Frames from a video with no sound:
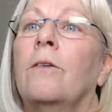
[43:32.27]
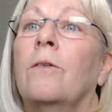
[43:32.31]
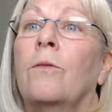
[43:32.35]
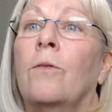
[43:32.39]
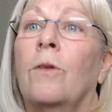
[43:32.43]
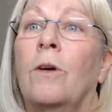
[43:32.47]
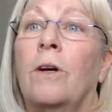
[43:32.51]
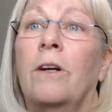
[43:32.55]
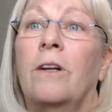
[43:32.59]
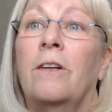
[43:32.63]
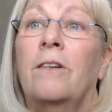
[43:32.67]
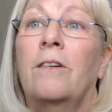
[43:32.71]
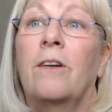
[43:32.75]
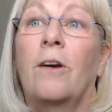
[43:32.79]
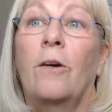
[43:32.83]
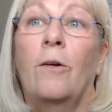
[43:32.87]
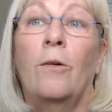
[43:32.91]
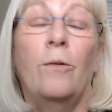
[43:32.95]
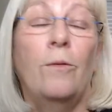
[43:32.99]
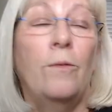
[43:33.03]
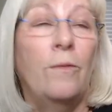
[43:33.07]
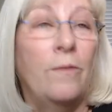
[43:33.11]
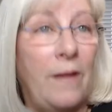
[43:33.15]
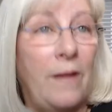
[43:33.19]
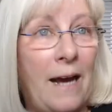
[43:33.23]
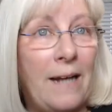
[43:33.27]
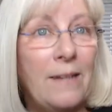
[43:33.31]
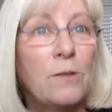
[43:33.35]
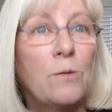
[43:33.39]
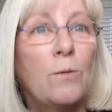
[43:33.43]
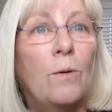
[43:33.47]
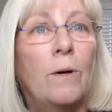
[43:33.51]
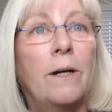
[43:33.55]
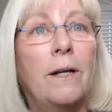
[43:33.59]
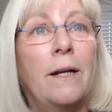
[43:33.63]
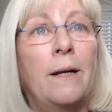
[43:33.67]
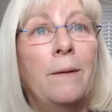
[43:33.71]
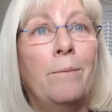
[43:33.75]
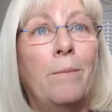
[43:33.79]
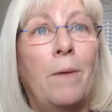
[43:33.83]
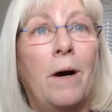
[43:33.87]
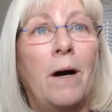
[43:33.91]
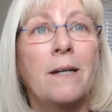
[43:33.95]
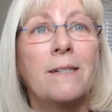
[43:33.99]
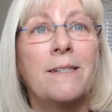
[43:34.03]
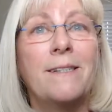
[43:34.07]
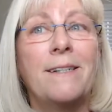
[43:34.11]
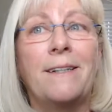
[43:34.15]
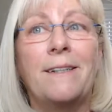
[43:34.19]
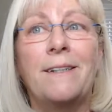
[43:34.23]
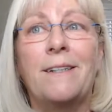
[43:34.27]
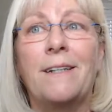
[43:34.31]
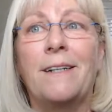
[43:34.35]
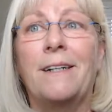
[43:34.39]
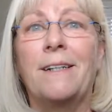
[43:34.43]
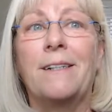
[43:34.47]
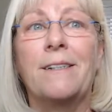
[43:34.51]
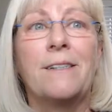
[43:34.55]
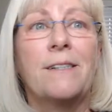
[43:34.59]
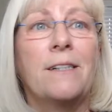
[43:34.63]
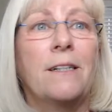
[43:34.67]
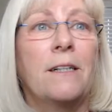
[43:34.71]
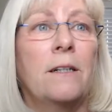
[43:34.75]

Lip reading: So that's what embossing does.